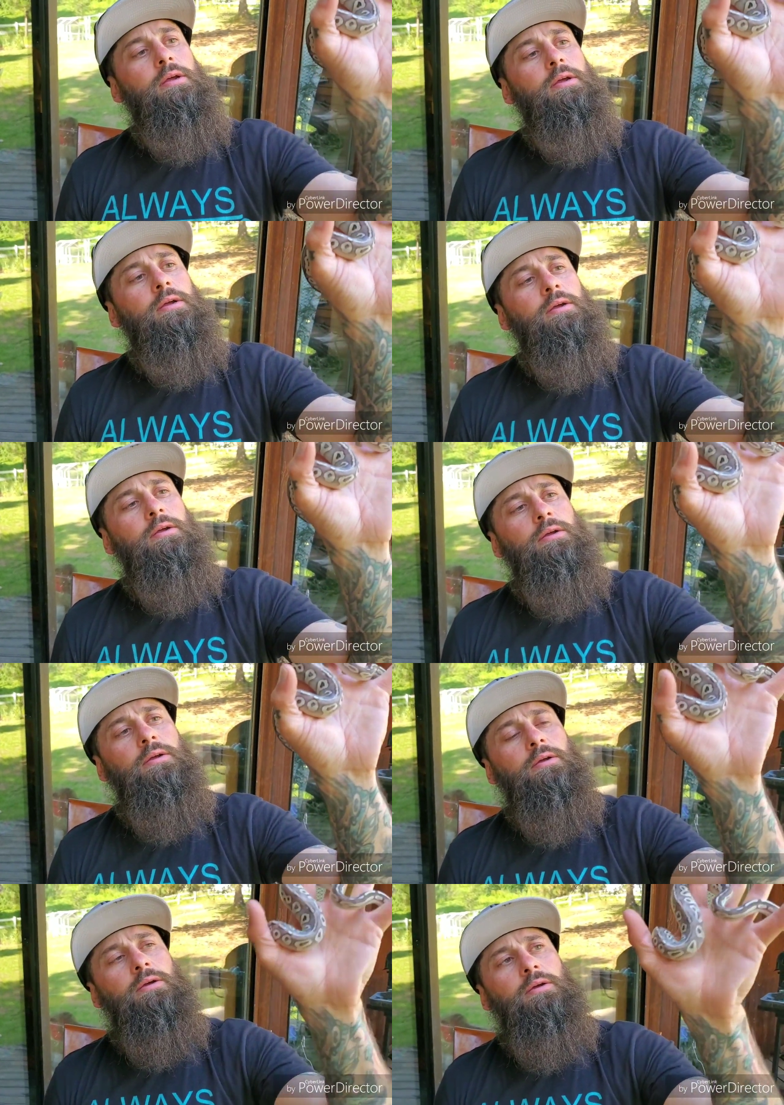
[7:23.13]

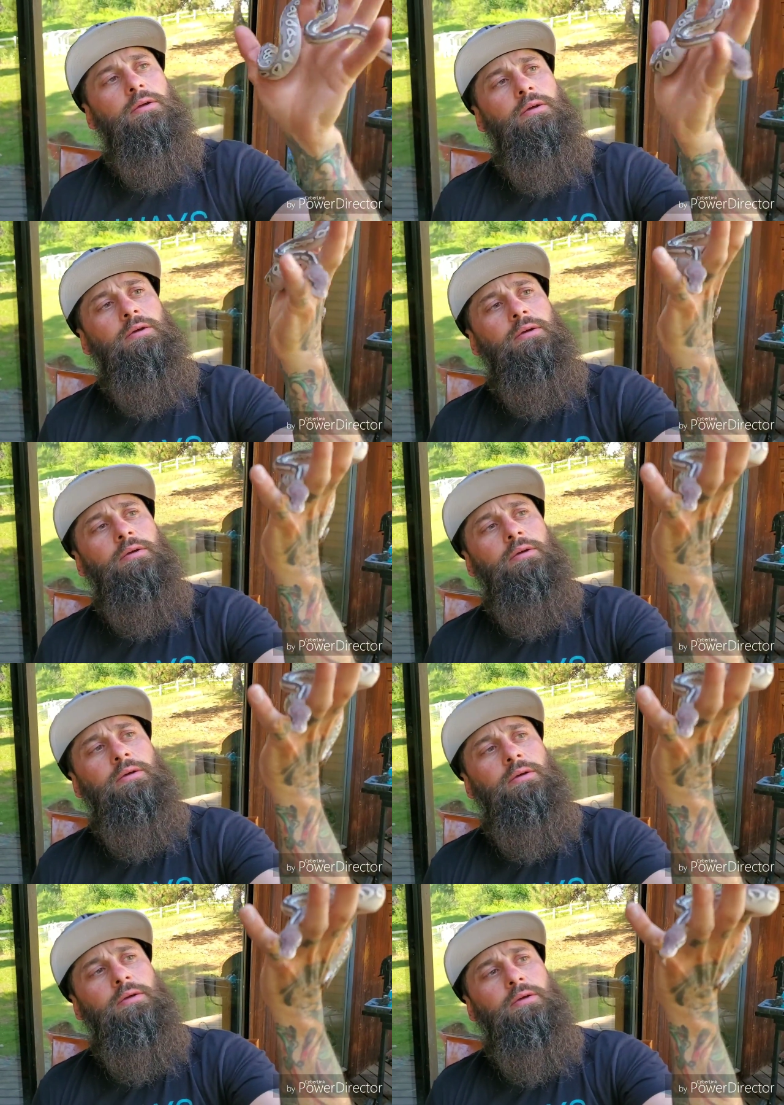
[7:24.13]

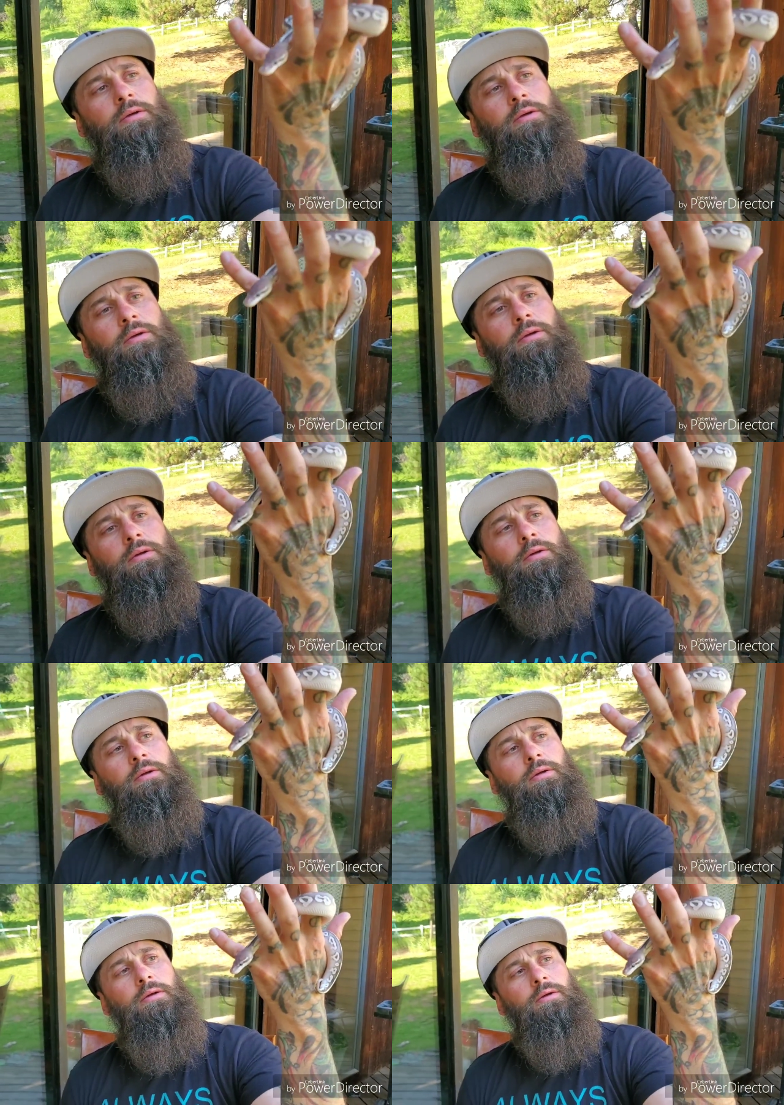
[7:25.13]

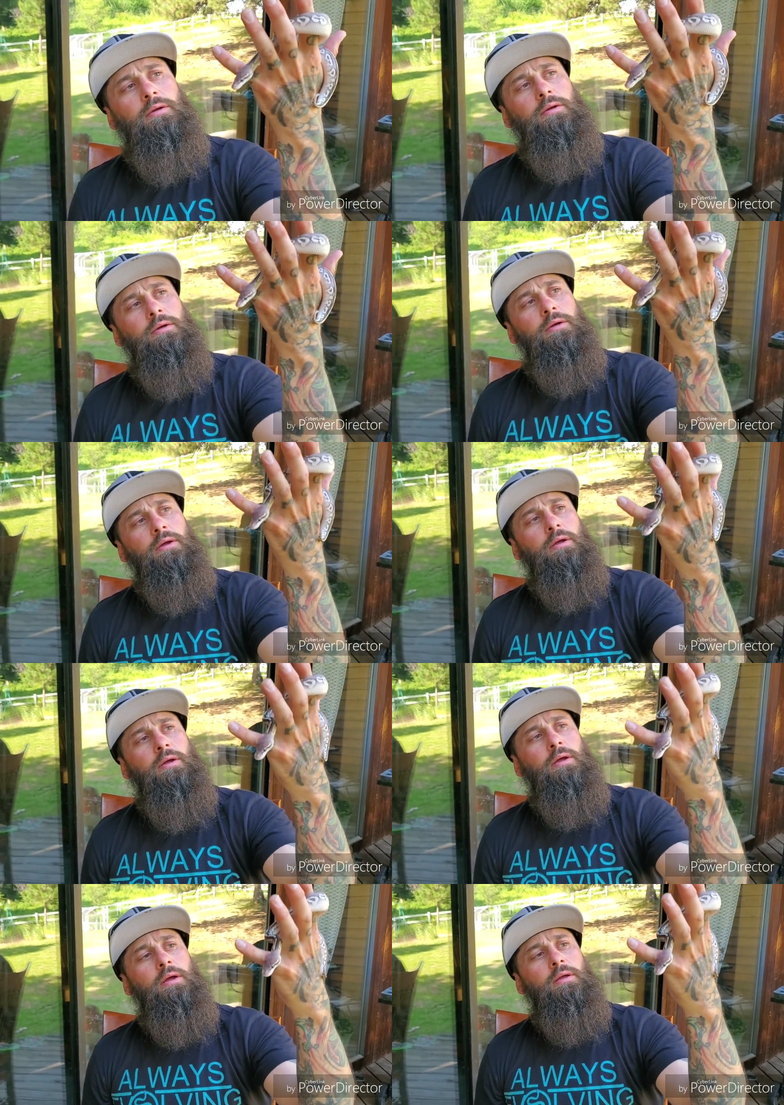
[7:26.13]

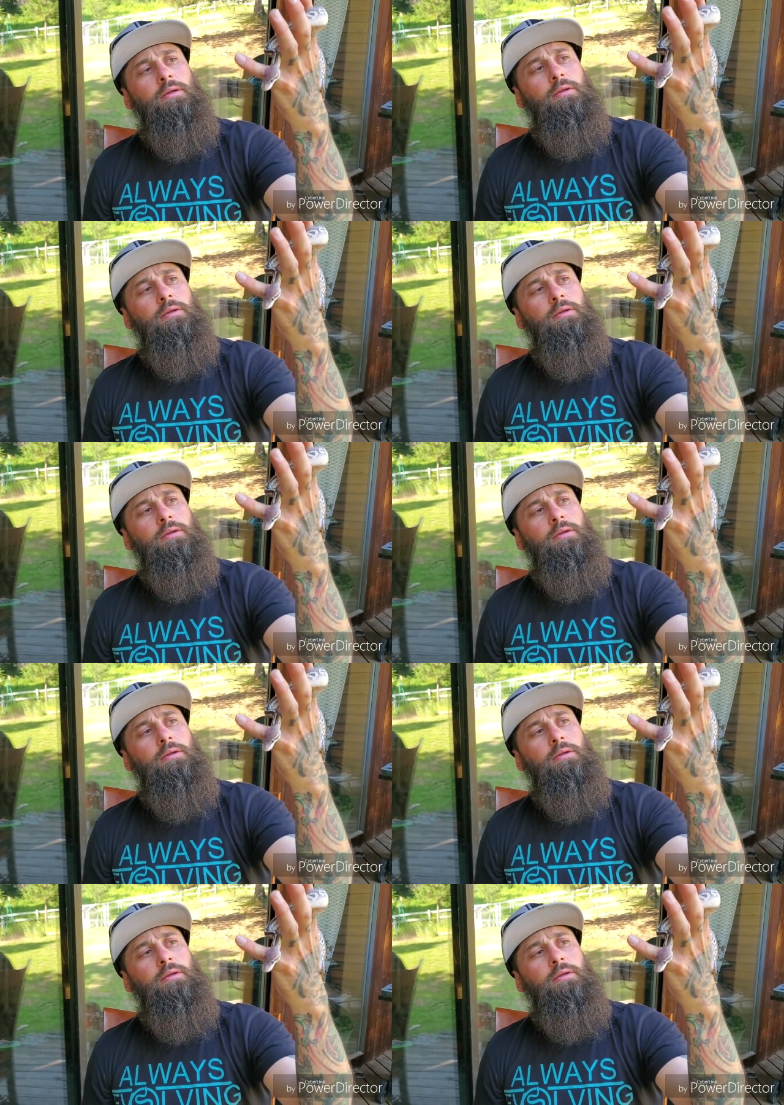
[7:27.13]
Nothing is said.